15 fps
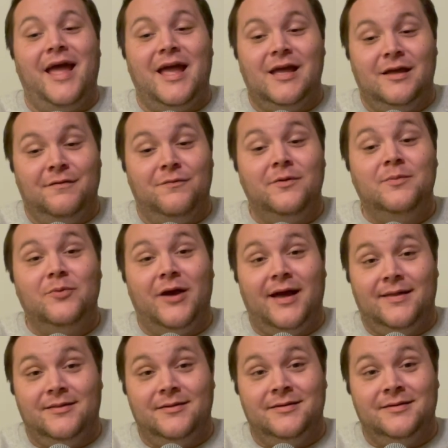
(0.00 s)
Avery
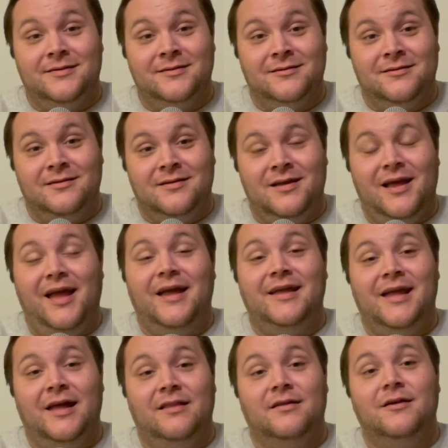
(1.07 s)
Bradley and
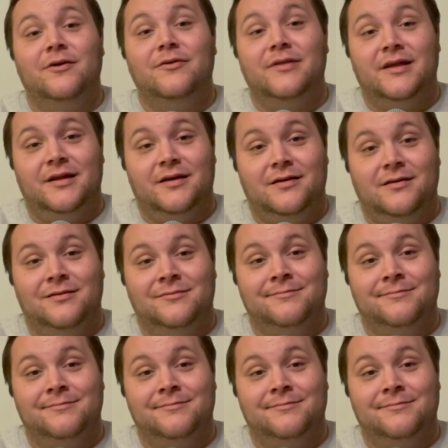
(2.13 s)
Kelly Olynyk,